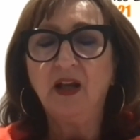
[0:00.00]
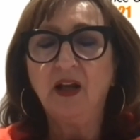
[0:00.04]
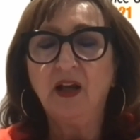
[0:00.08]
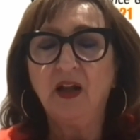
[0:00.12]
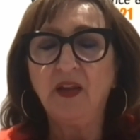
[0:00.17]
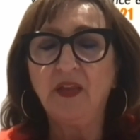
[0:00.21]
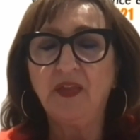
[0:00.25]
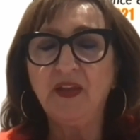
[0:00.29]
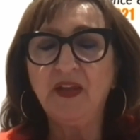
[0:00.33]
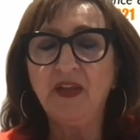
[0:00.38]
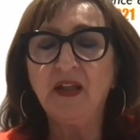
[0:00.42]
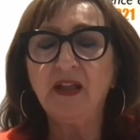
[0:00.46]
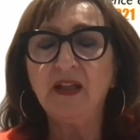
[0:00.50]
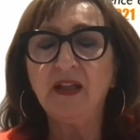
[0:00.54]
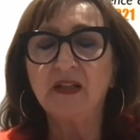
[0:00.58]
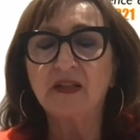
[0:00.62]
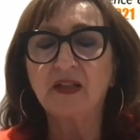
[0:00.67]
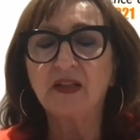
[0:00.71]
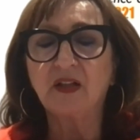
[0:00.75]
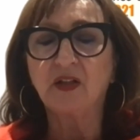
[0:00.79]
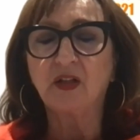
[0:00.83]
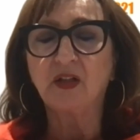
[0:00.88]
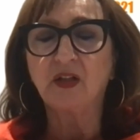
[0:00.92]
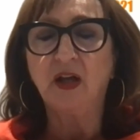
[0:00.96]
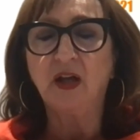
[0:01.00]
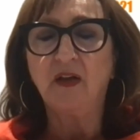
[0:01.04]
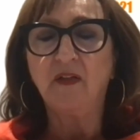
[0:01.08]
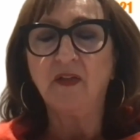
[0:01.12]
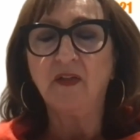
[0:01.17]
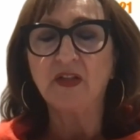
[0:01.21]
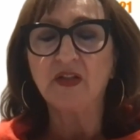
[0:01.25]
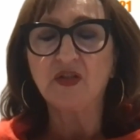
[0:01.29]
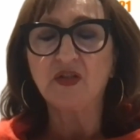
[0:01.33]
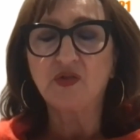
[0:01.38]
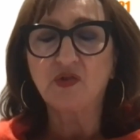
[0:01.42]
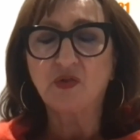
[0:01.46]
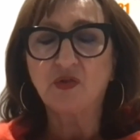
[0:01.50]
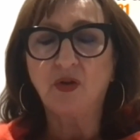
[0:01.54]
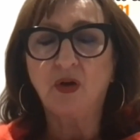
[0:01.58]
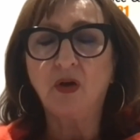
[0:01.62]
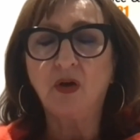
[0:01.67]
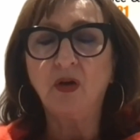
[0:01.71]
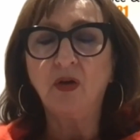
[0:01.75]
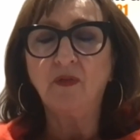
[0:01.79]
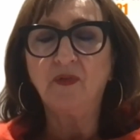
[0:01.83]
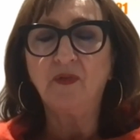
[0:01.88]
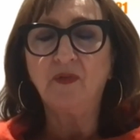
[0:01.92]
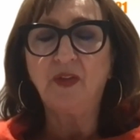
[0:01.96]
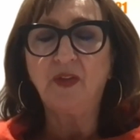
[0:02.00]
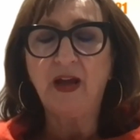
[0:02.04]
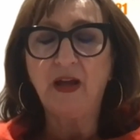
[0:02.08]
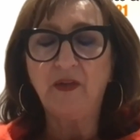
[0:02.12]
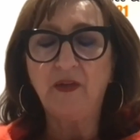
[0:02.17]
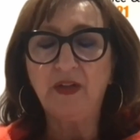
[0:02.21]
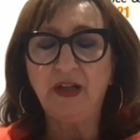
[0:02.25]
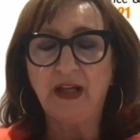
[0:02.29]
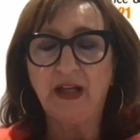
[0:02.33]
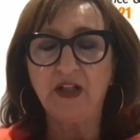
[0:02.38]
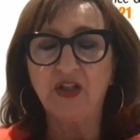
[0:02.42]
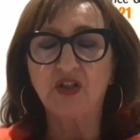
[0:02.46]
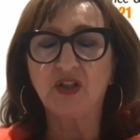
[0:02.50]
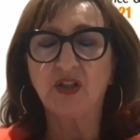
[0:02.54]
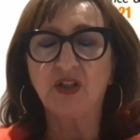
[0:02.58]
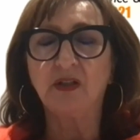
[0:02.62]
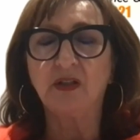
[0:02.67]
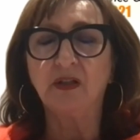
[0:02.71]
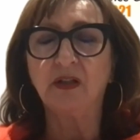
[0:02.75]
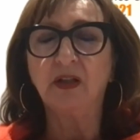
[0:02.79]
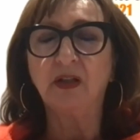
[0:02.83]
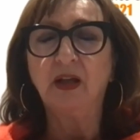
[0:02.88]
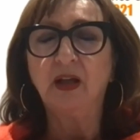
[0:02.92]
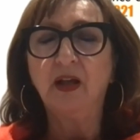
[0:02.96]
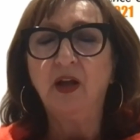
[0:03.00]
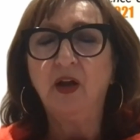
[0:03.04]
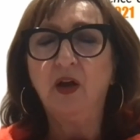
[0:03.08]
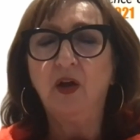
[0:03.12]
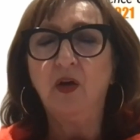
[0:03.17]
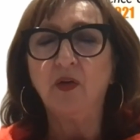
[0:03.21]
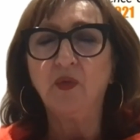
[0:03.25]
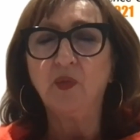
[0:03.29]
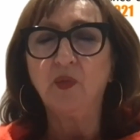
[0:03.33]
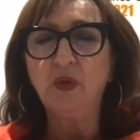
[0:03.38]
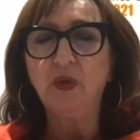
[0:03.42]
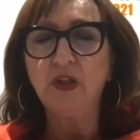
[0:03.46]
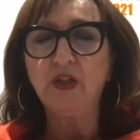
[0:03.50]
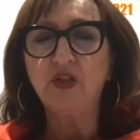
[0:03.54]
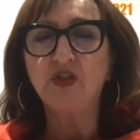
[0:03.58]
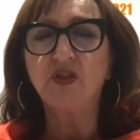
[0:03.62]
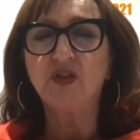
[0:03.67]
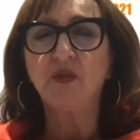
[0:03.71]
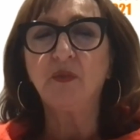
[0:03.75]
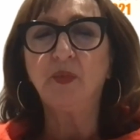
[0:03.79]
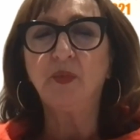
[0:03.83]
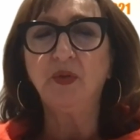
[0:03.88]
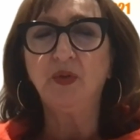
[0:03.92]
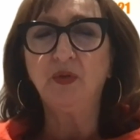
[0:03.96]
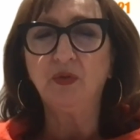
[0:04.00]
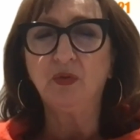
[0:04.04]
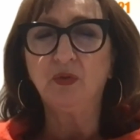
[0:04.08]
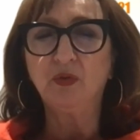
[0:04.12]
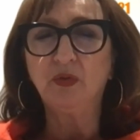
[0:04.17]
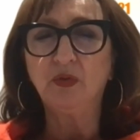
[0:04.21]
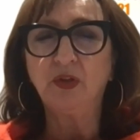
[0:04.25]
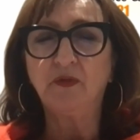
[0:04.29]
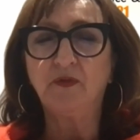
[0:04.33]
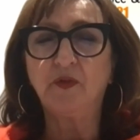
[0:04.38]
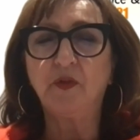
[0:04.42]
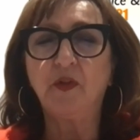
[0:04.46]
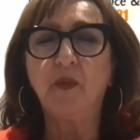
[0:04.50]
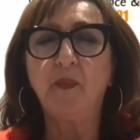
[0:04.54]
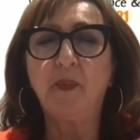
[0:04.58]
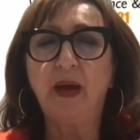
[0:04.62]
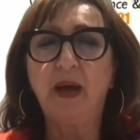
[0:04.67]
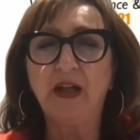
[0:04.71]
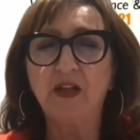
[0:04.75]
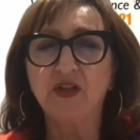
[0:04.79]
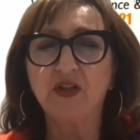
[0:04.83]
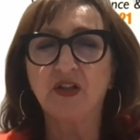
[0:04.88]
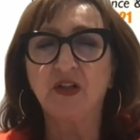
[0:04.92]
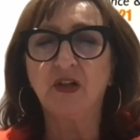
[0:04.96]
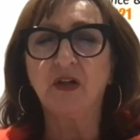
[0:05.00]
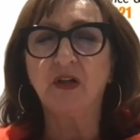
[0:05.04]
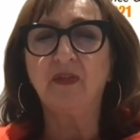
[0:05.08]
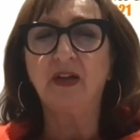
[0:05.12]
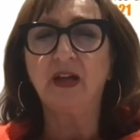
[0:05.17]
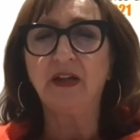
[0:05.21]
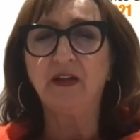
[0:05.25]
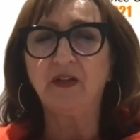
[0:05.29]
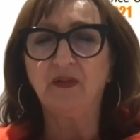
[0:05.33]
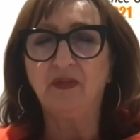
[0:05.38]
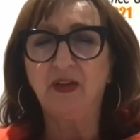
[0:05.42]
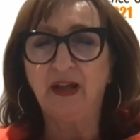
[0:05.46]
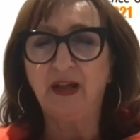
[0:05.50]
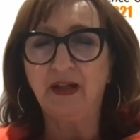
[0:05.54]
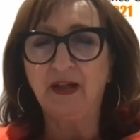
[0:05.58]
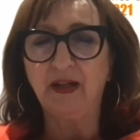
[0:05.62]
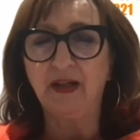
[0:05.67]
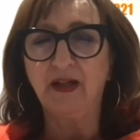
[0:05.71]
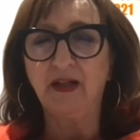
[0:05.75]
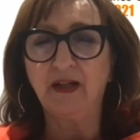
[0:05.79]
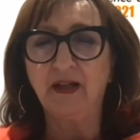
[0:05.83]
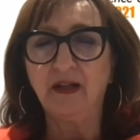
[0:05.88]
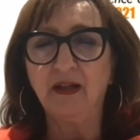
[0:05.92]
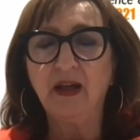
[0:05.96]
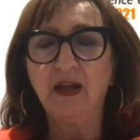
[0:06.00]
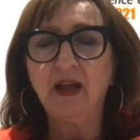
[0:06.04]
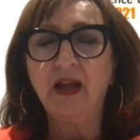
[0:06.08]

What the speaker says: I think it's a strong foundation on which to build for the Bachelor of Ayurveda,